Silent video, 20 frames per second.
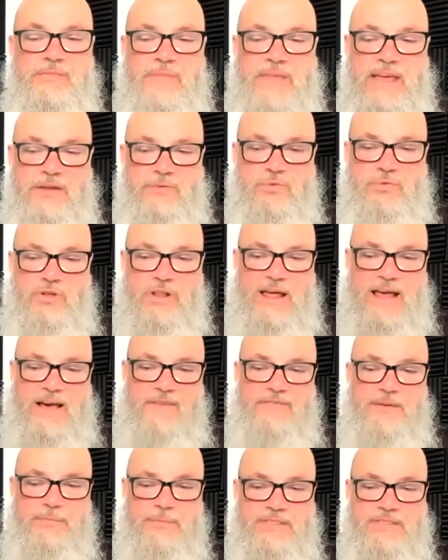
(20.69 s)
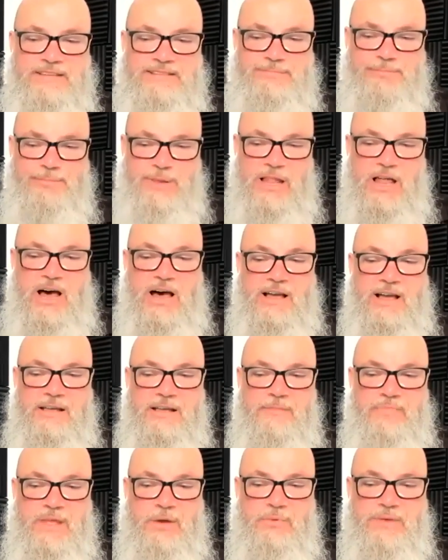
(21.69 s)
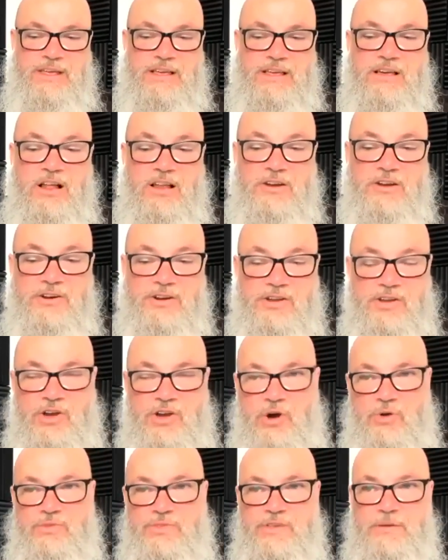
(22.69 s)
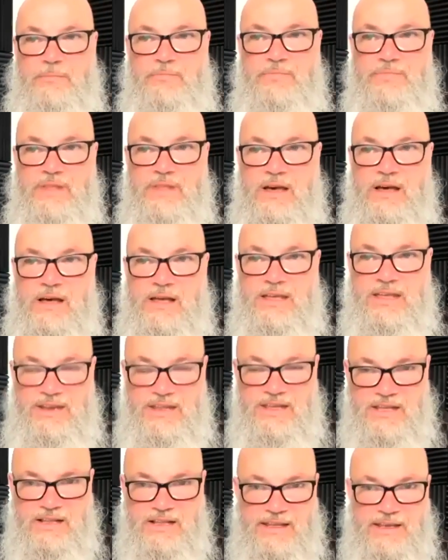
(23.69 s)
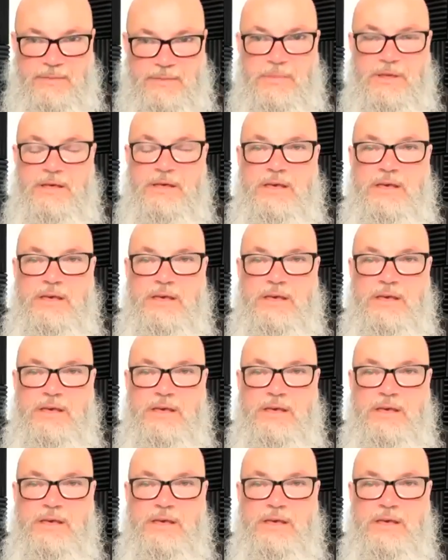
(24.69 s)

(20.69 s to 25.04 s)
and we'll have them in this block, and we color code them in Helium,